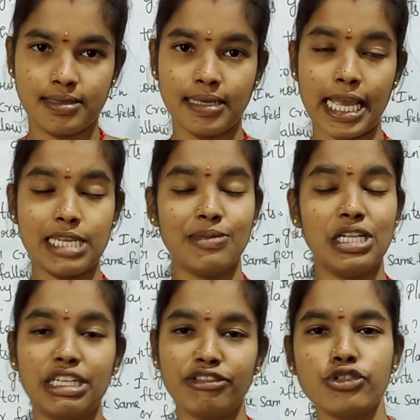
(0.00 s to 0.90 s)
Animal
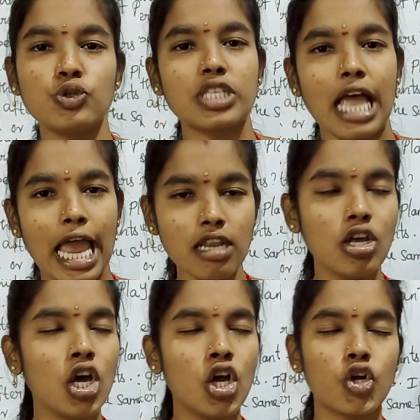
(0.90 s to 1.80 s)
refuse and
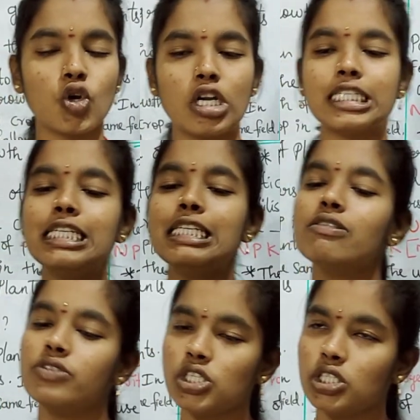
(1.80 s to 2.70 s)
rotten
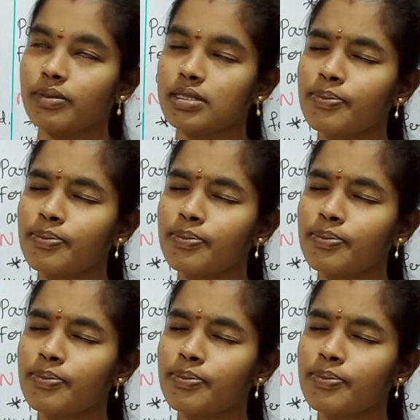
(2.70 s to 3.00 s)
vegetables.